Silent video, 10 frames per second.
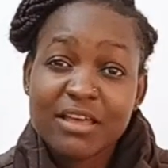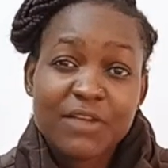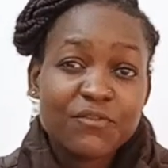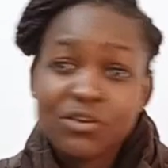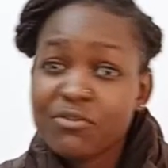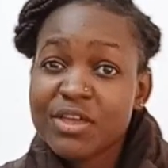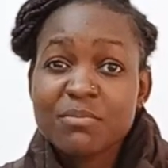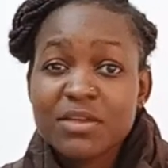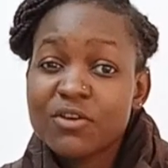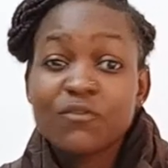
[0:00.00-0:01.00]
are following
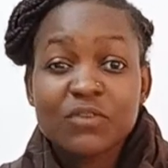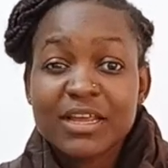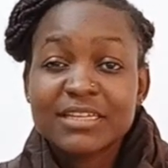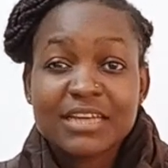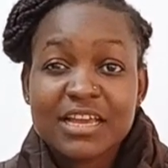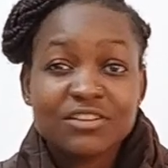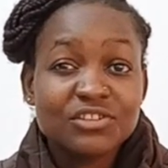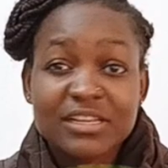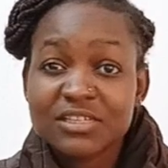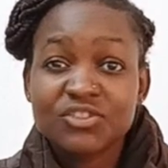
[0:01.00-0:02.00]
me of late, like
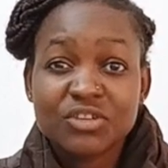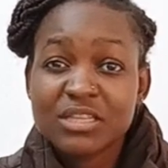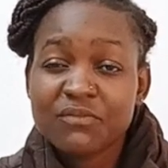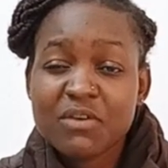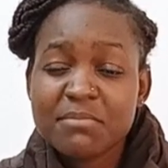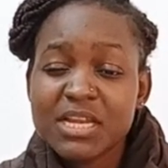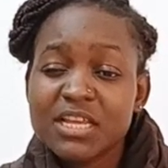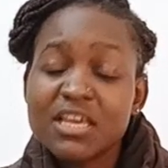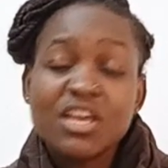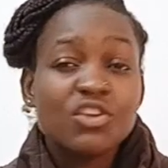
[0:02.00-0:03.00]
just join the
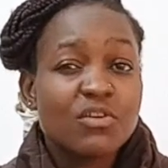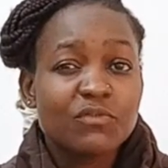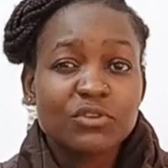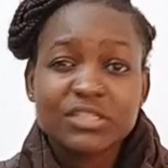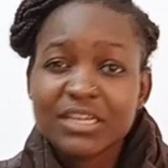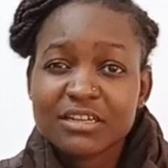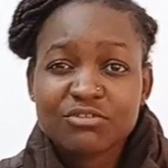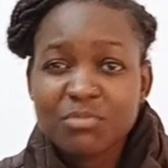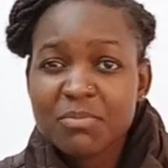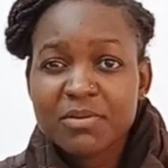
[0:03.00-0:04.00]
family, you have not checked
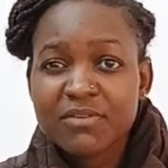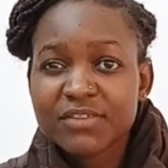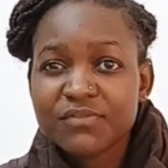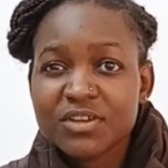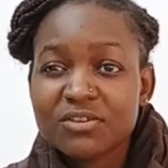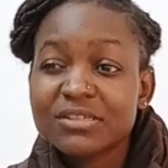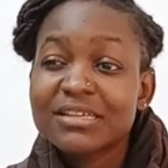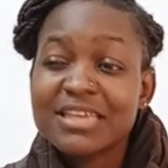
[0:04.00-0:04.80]
out my previous videos.